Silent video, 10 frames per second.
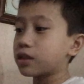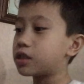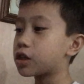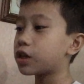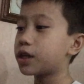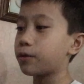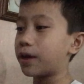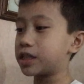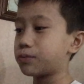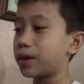
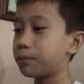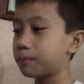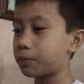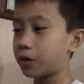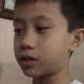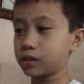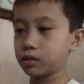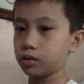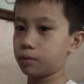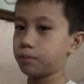Security-wise, it's very important
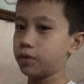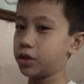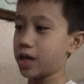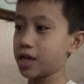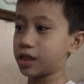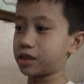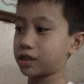to update